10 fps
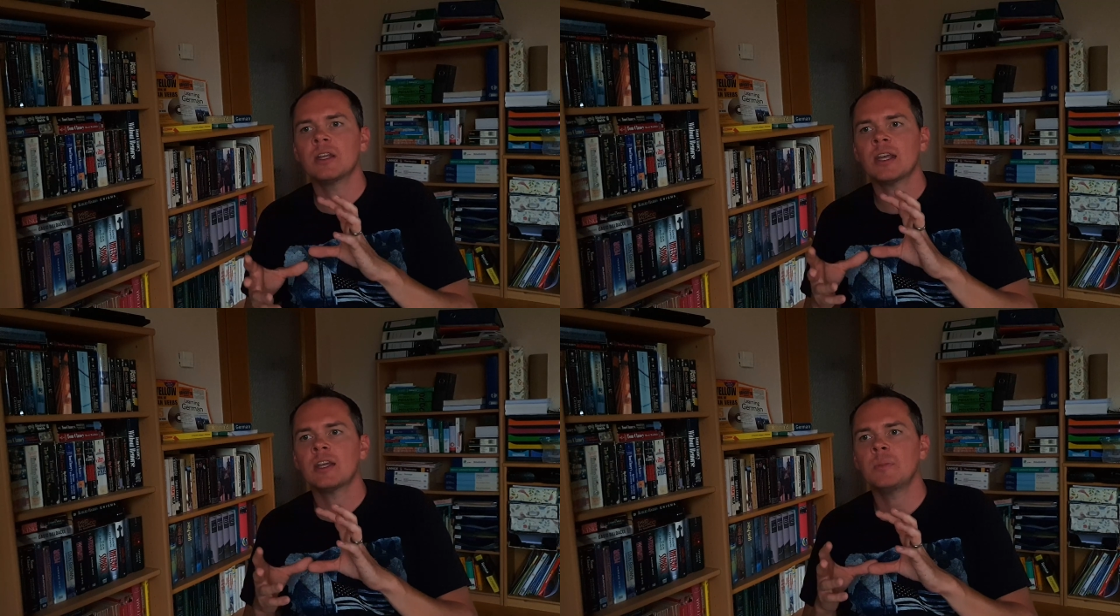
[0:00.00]

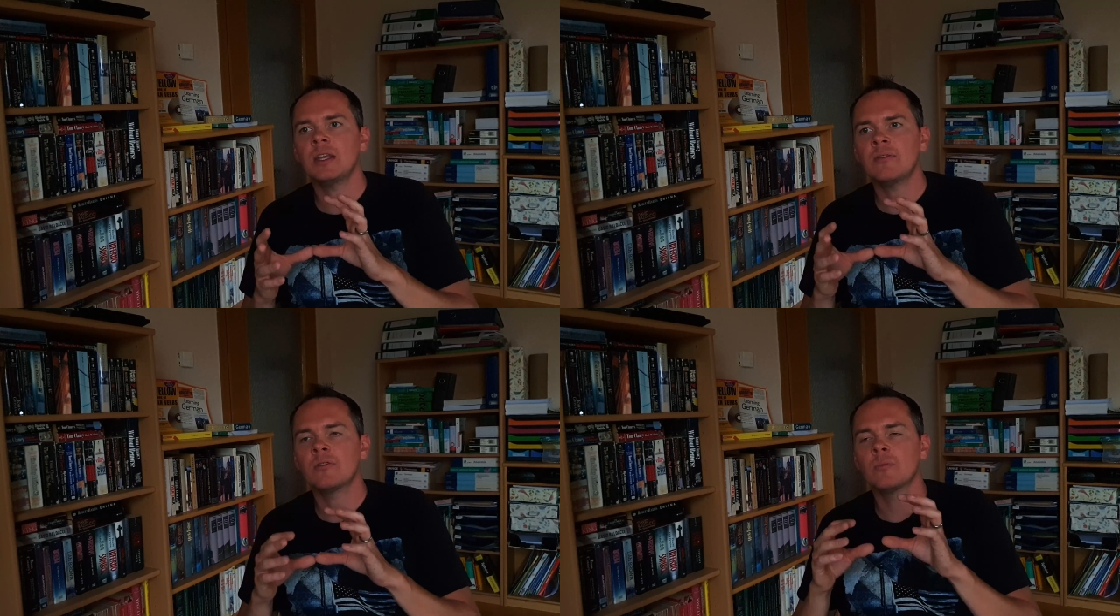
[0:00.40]
it could
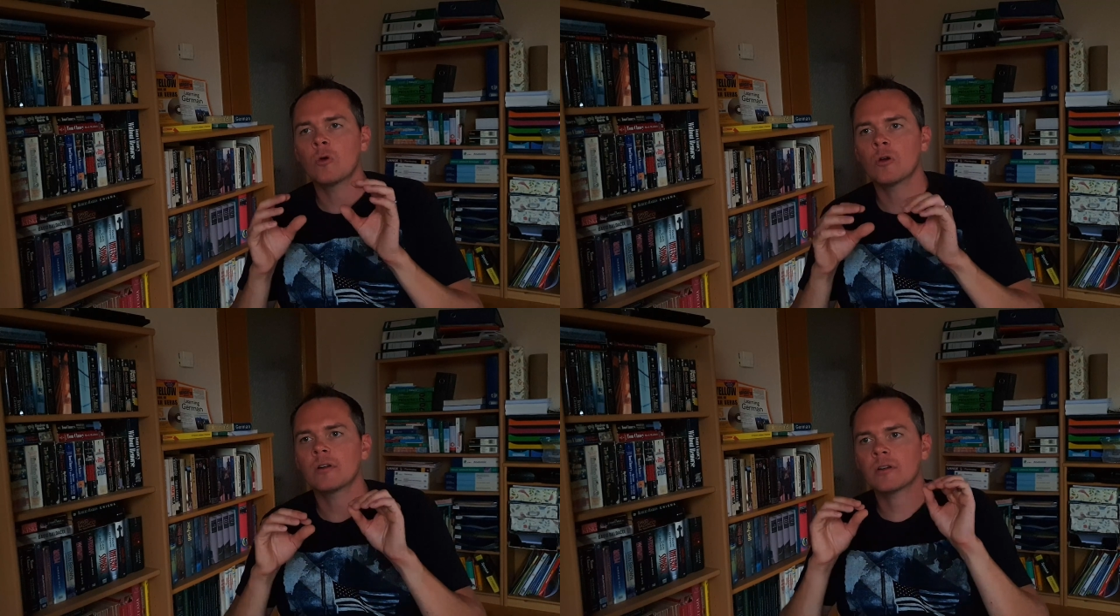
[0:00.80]
be even
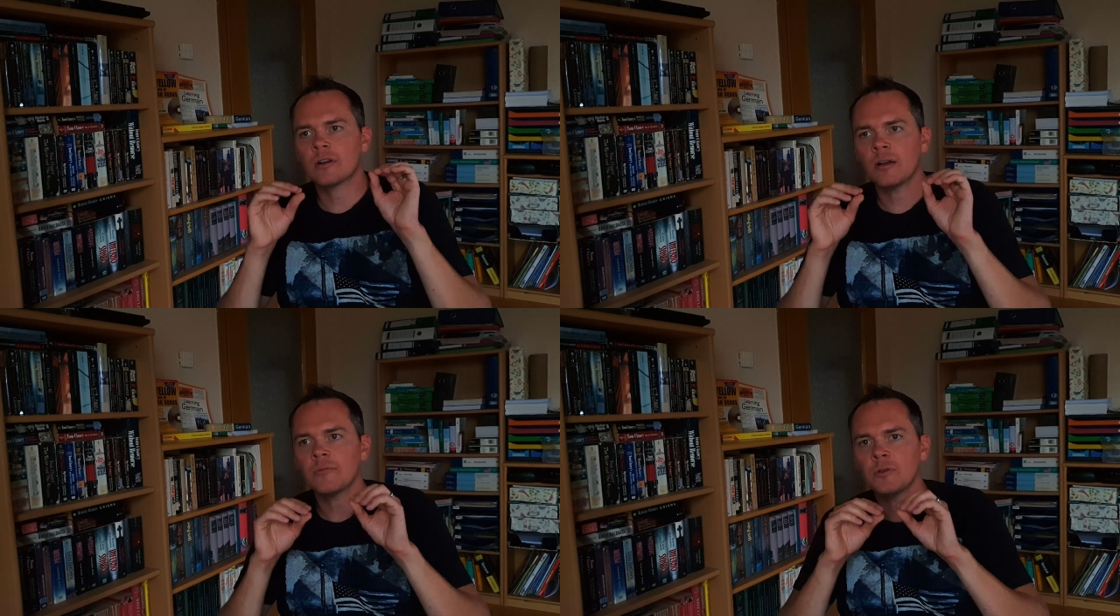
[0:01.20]
more
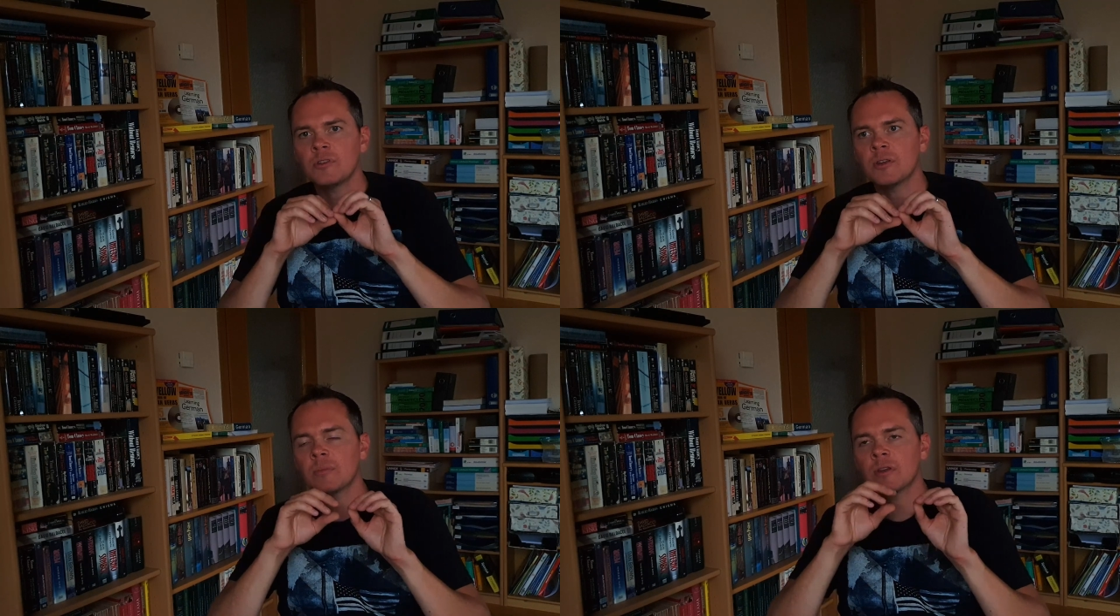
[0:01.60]

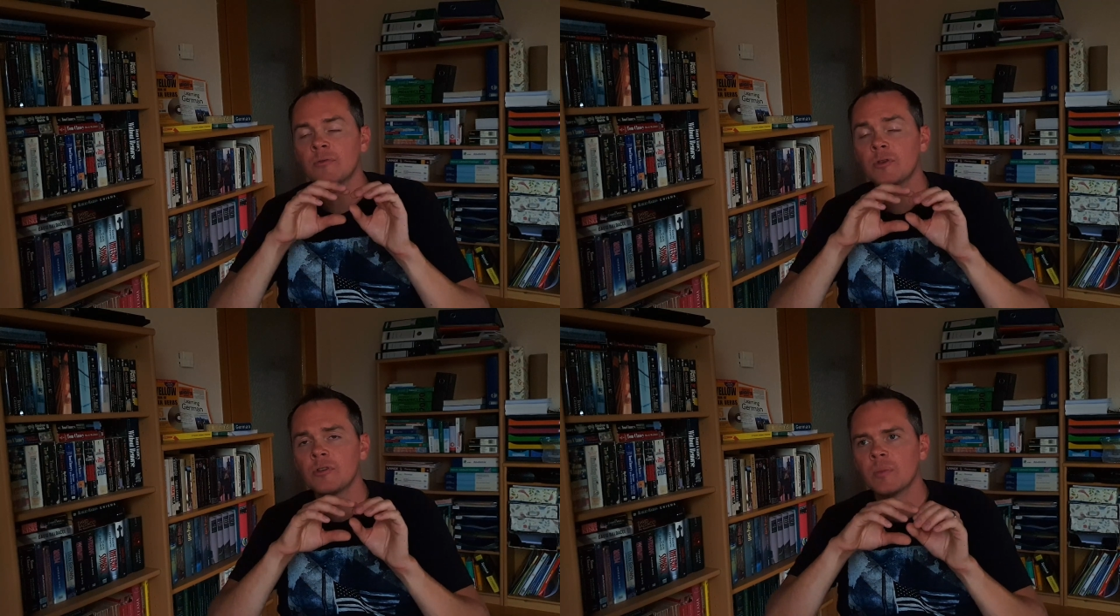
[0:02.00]
confusing
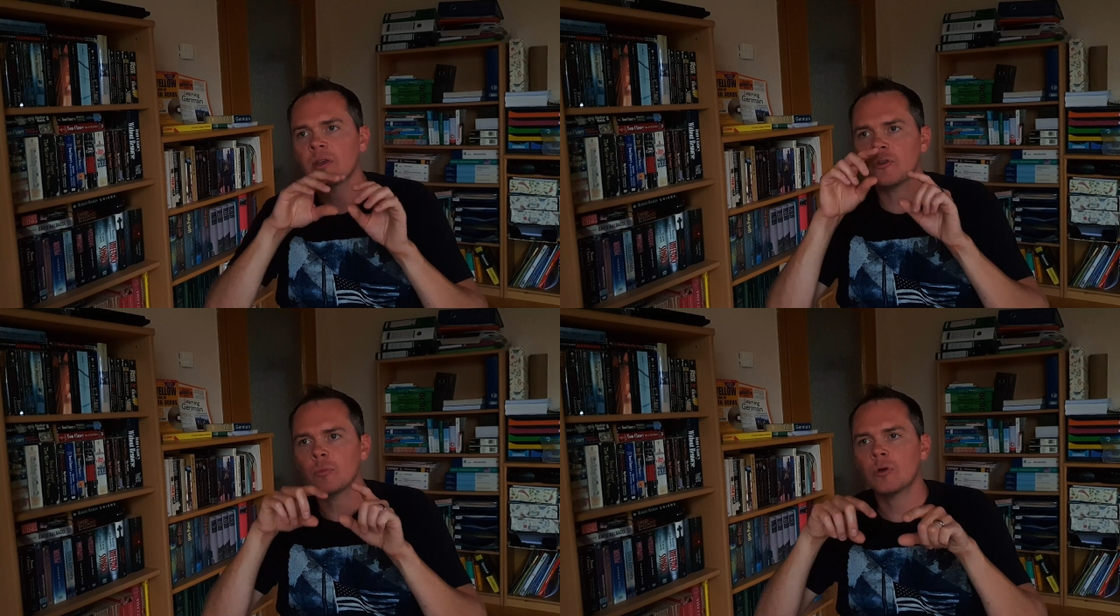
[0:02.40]

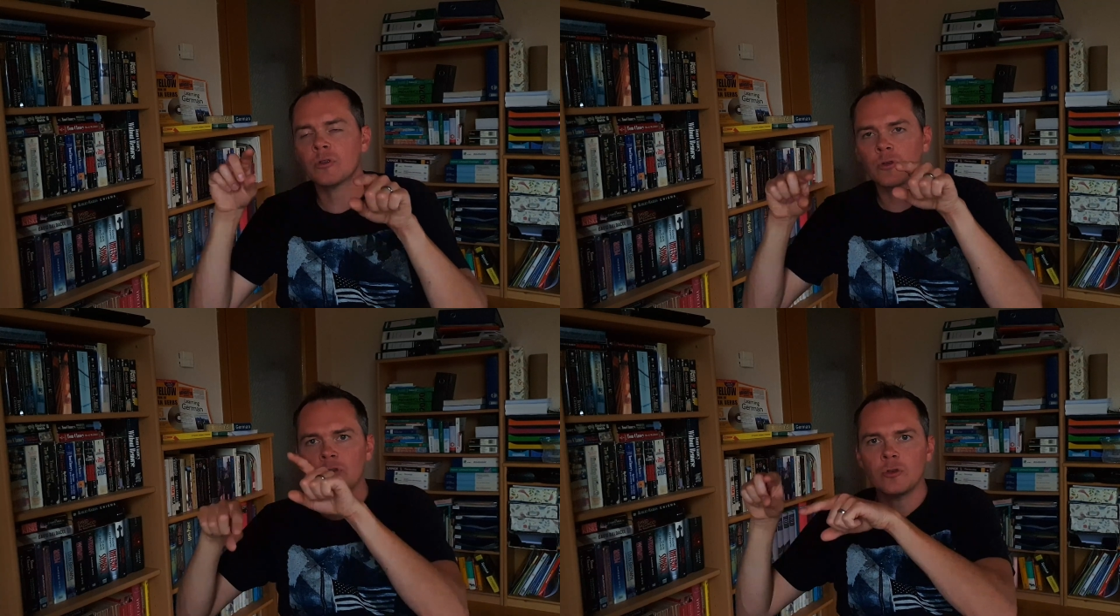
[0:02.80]
because you put
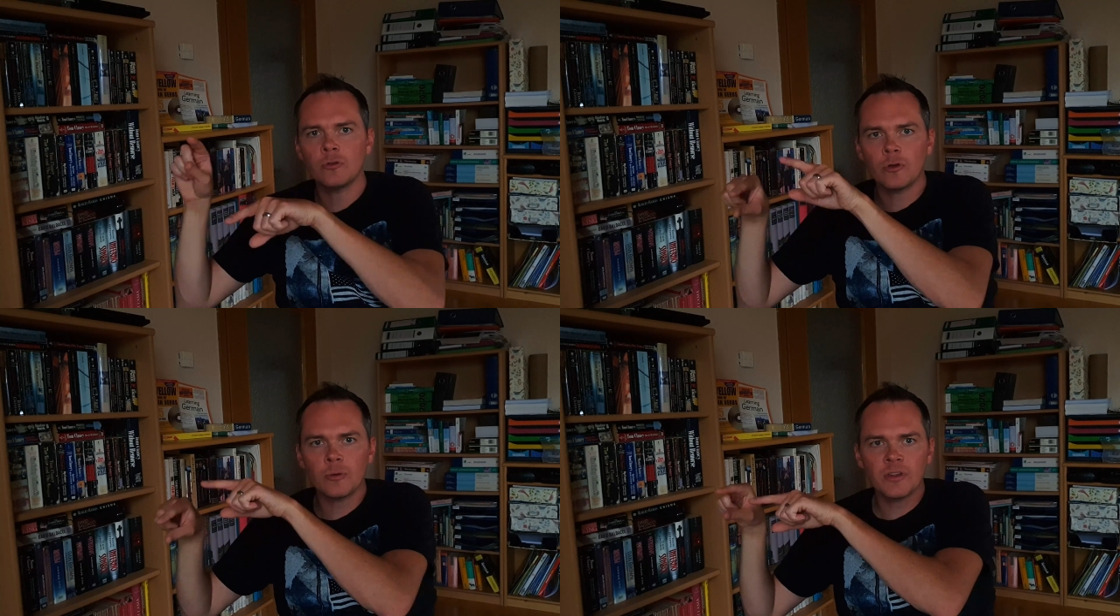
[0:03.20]
those two
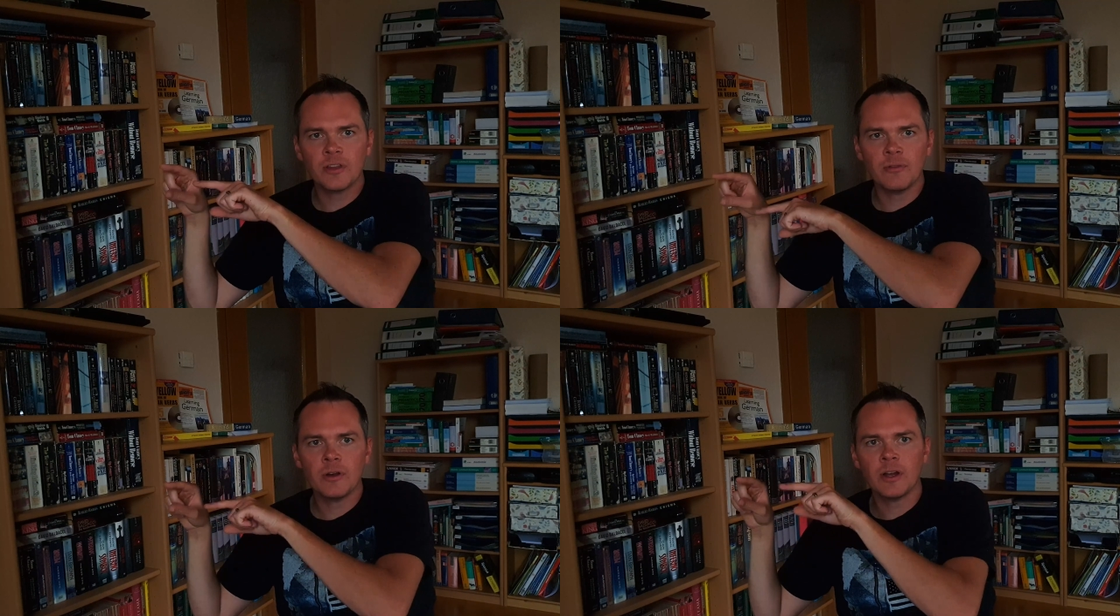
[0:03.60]
verbs
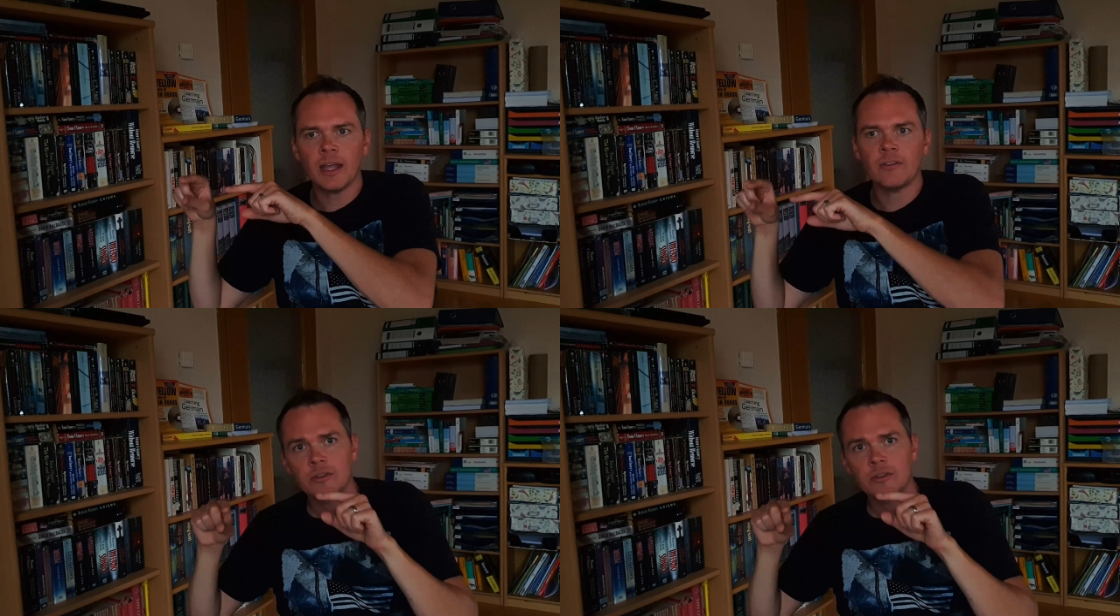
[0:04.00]
at the very end.